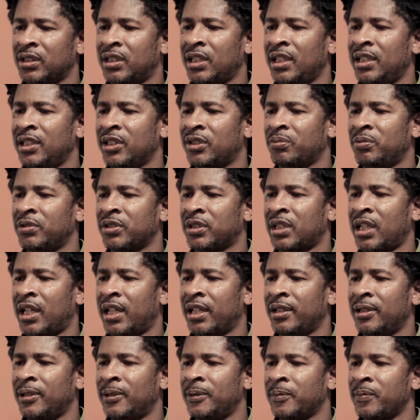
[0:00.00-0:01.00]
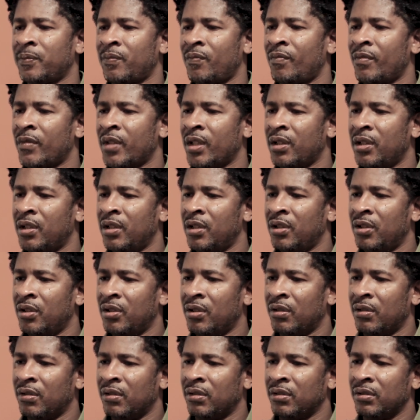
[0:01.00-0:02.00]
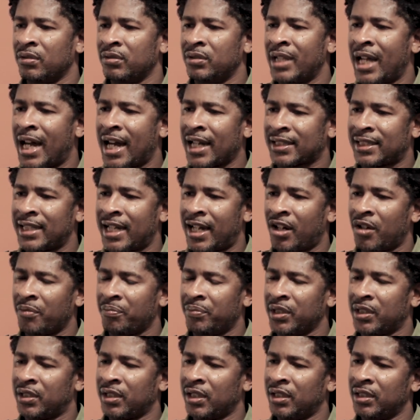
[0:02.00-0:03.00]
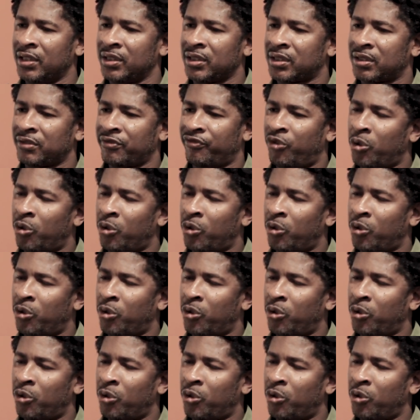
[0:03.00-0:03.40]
case was kind of knocked out because